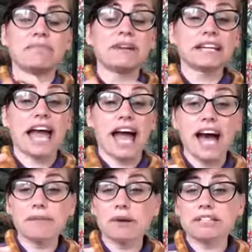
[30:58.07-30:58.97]
Yeah,
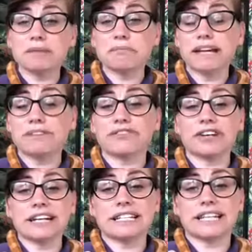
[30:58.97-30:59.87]
our bodies are made for
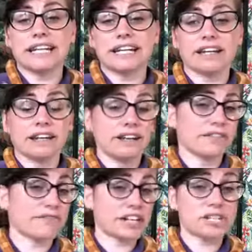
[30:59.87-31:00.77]
eating
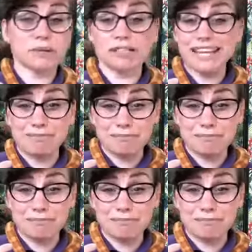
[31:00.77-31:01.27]
vegetables and